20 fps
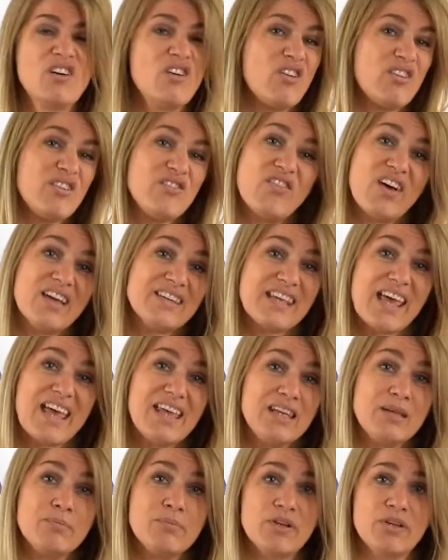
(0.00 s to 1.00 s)
or in fact
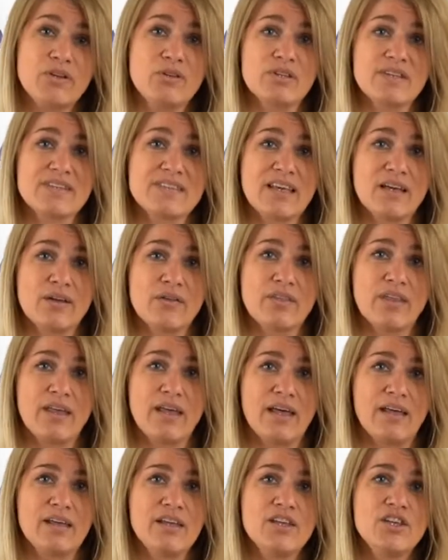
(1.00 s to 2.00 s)
any balloon that's out
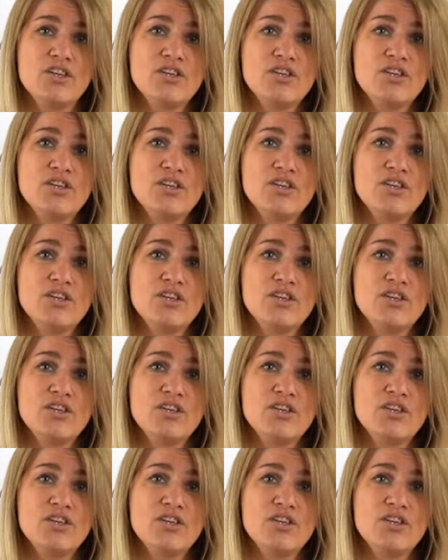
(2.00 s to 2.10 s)
there.